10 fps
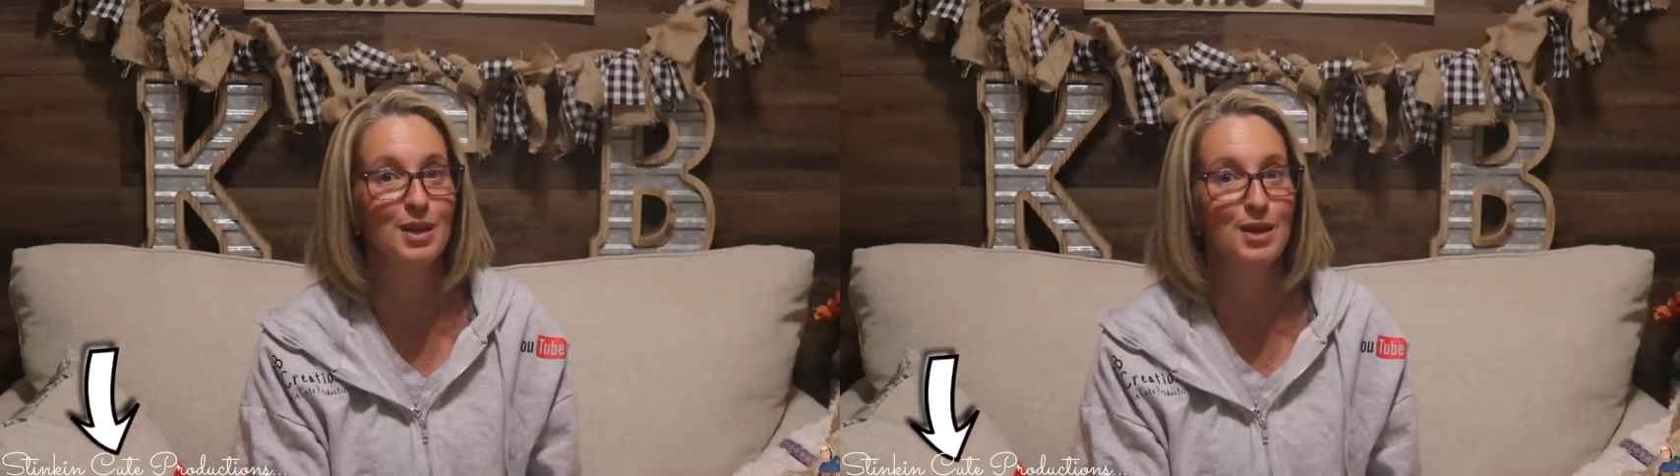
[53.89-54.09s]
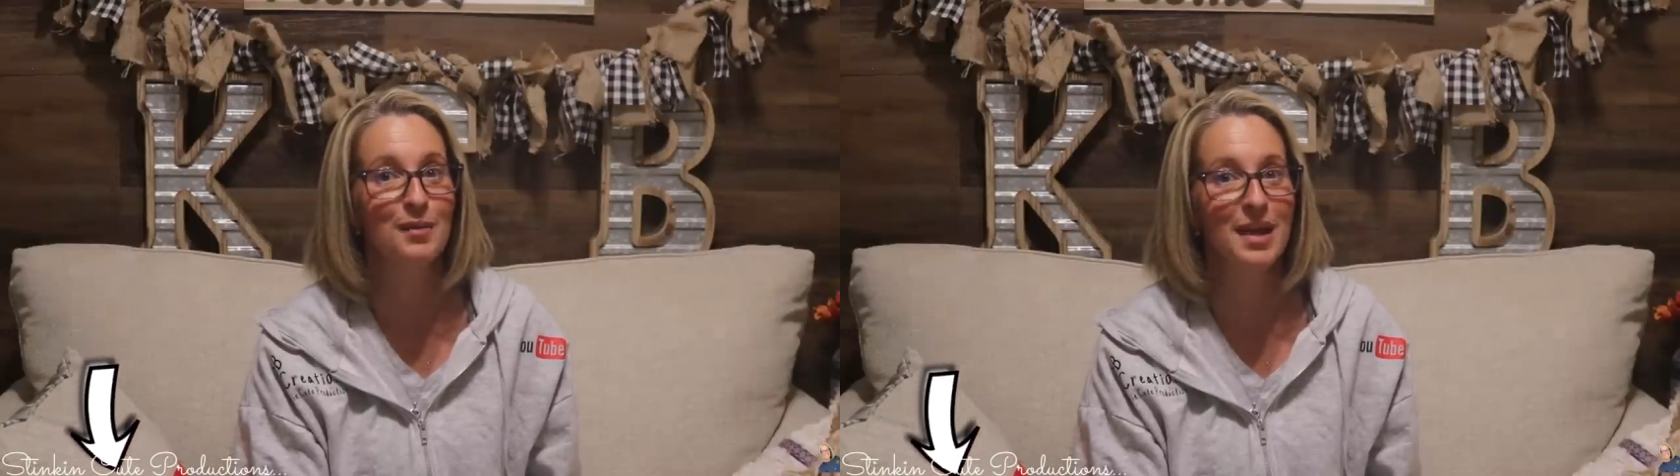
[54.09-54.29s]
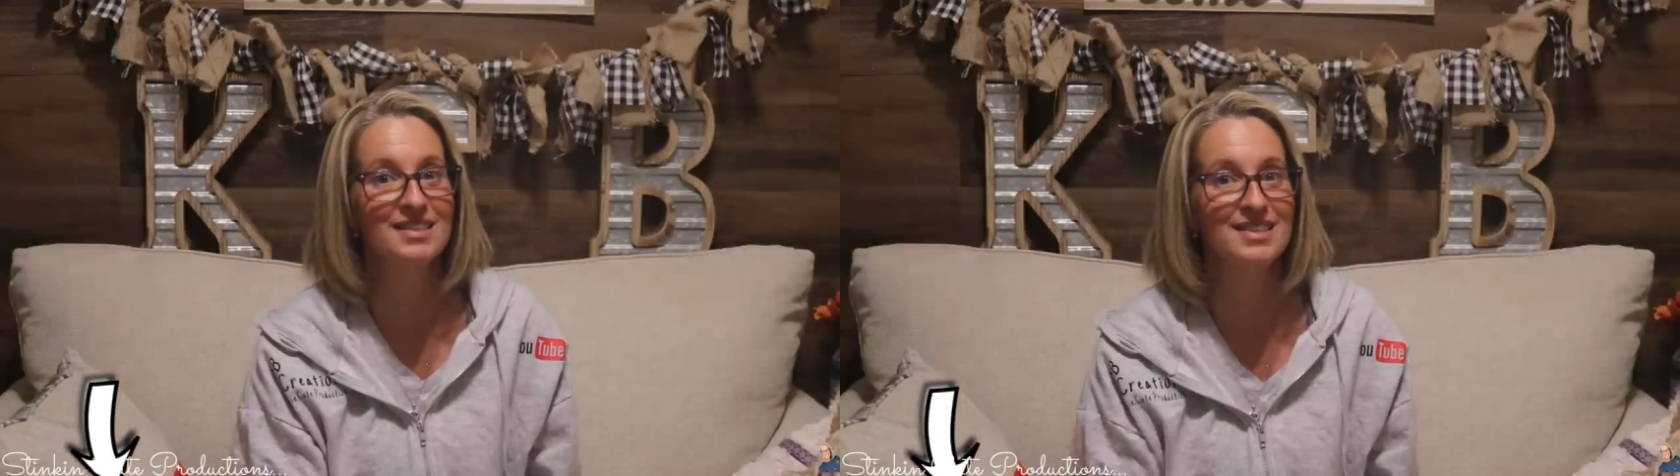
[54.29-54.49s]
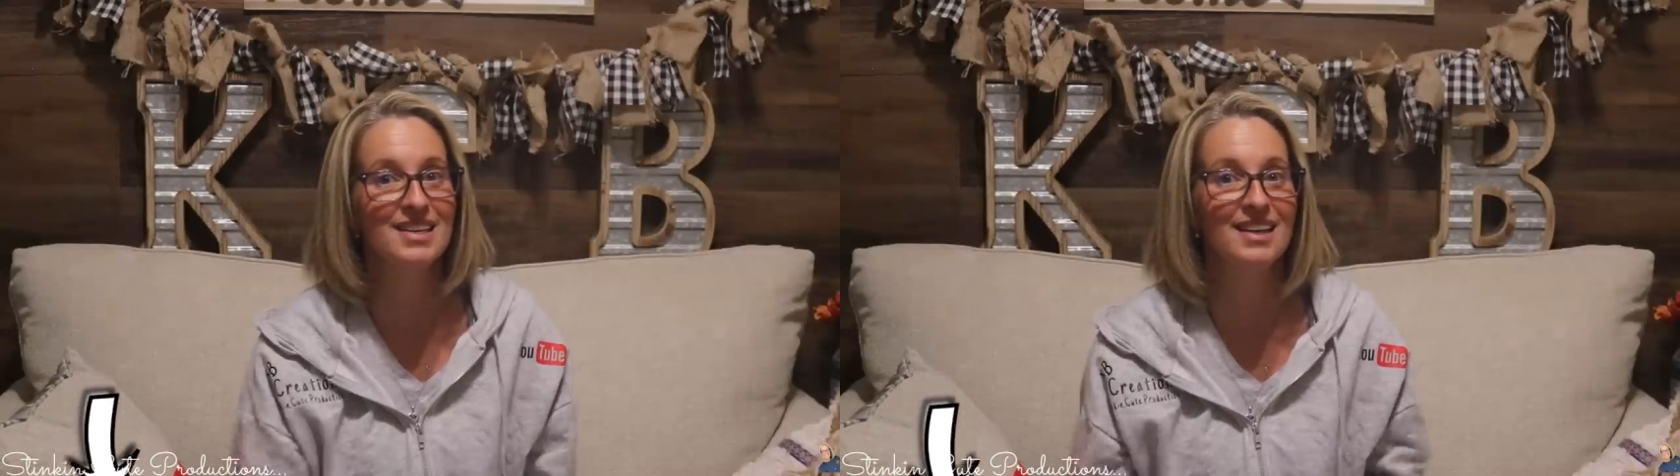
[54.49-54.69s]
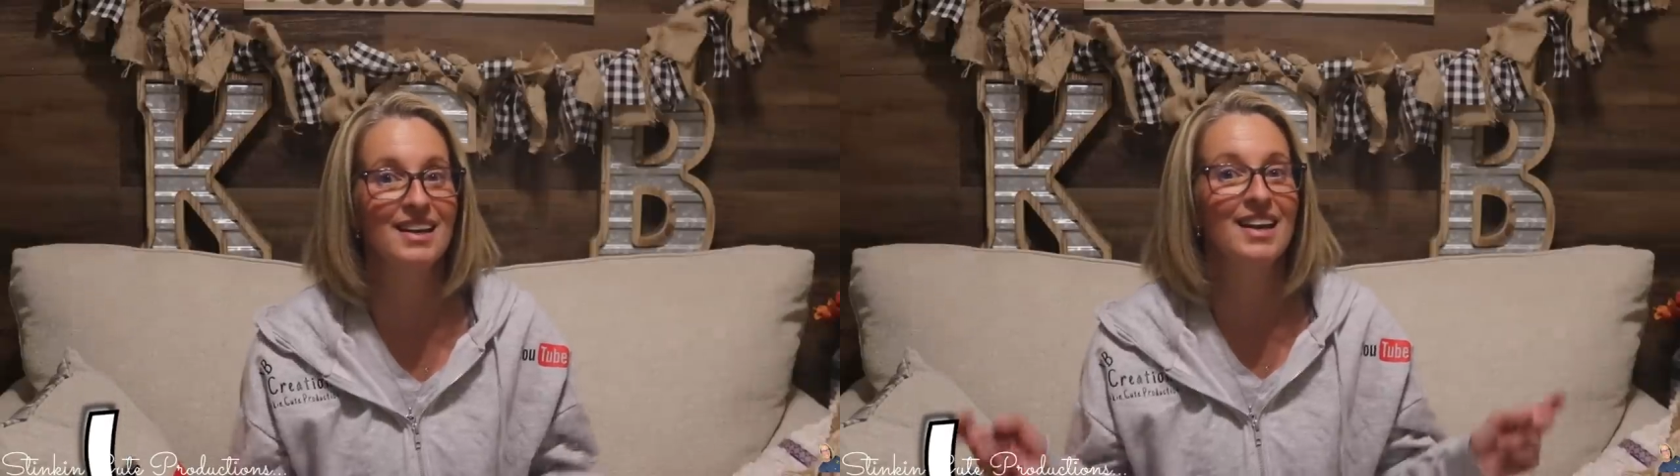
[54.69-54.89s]
you guessed
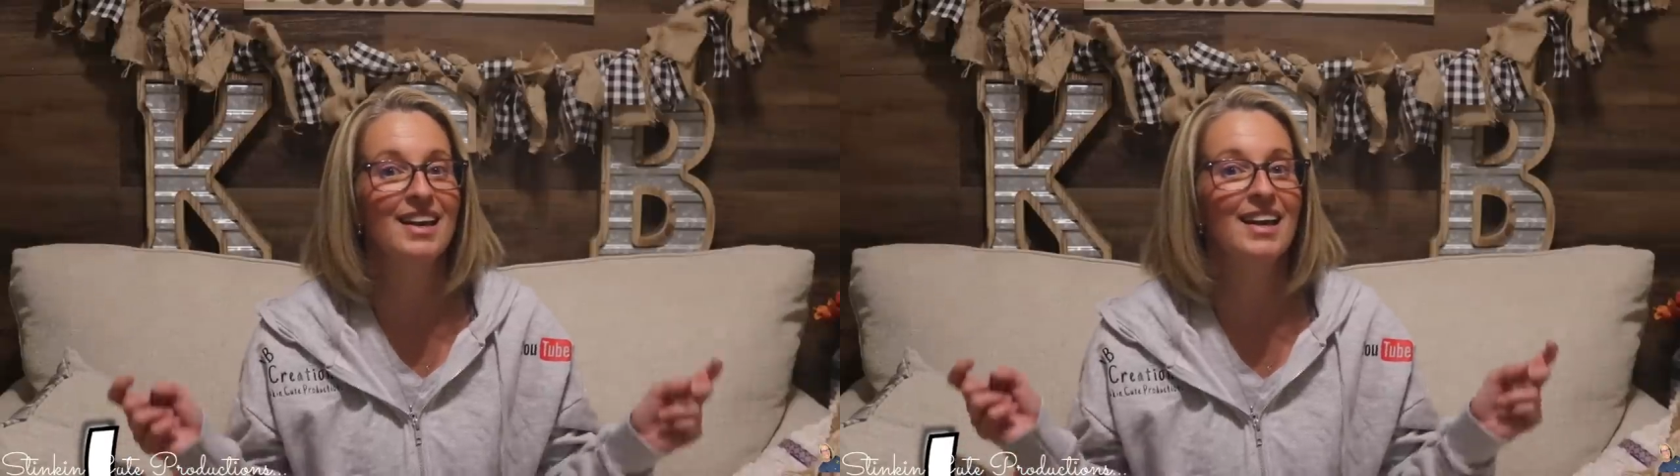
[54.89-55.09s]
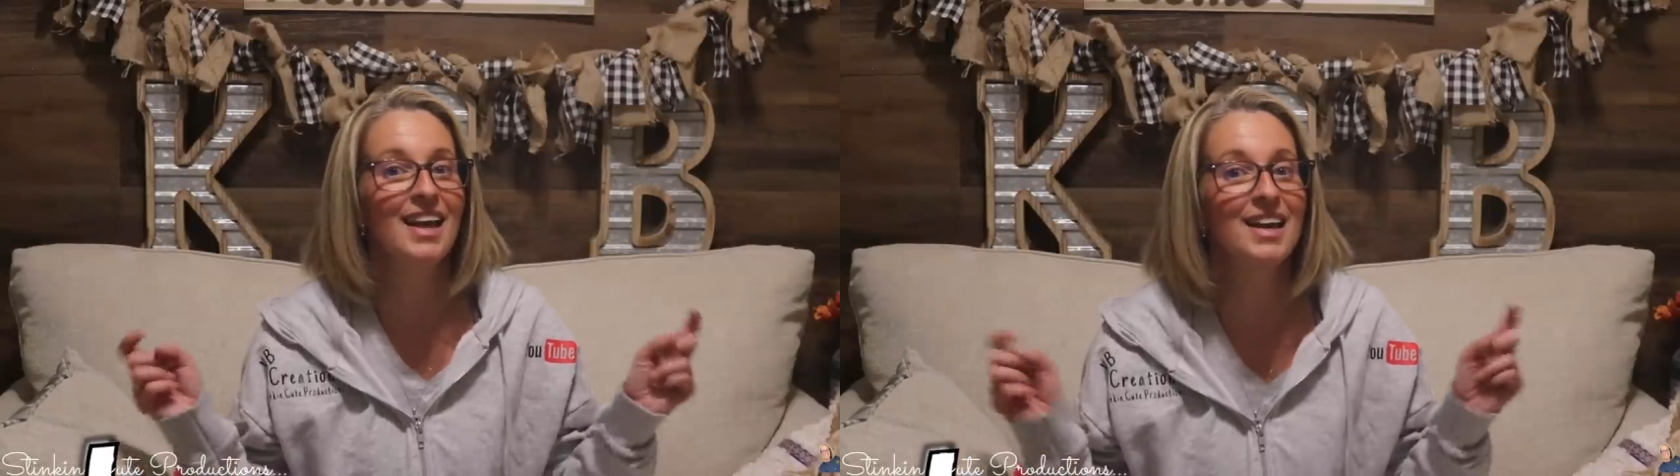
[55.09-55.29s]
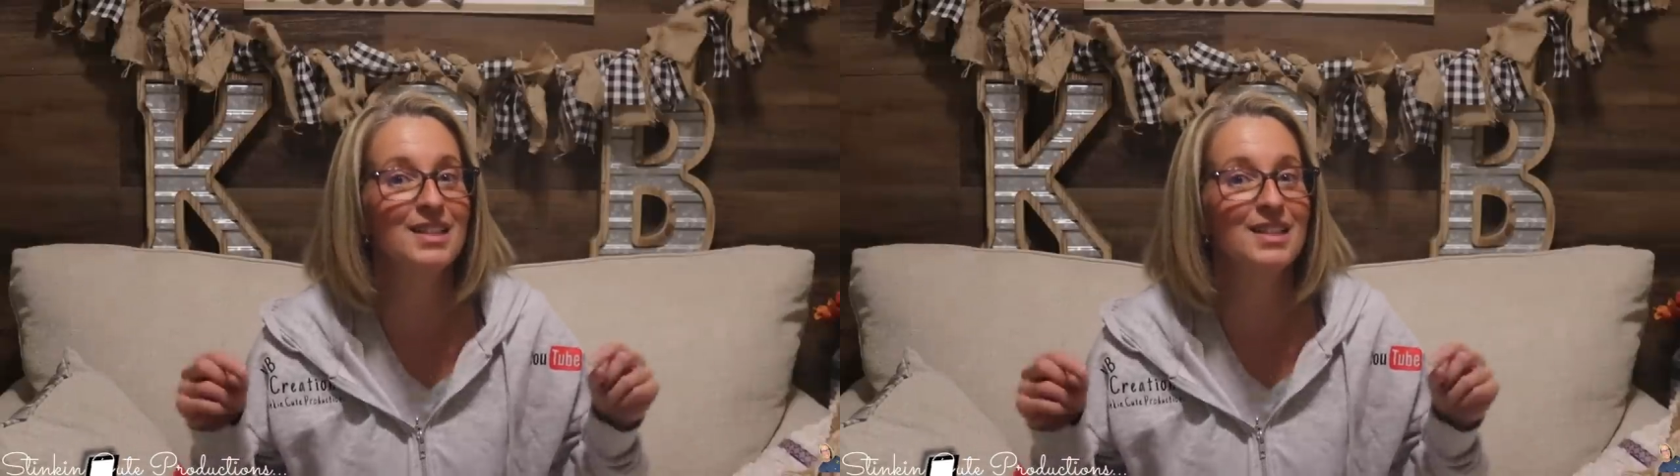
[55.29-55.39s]
it, in